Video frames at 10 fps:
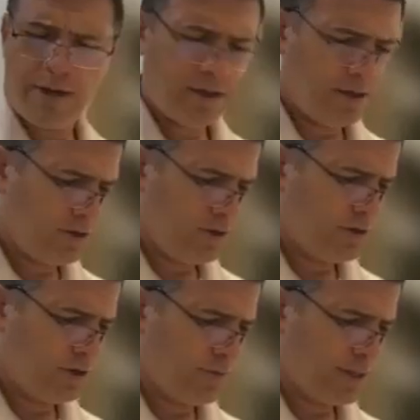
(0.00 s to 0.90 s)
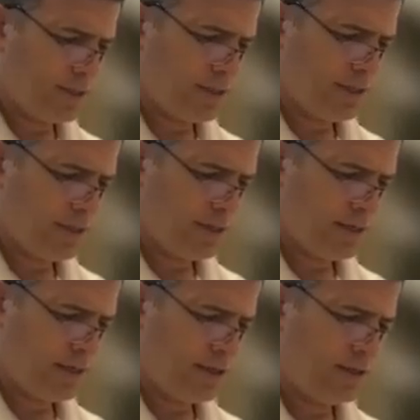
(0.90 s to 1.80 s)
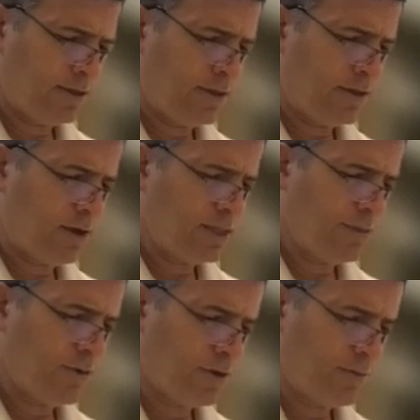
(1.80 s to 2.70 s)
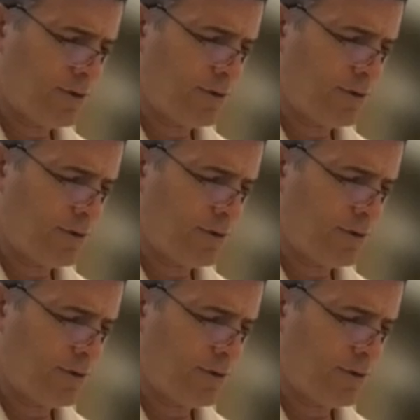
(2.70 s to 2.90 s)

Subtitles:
mean you're talking about in the WhatsApp group?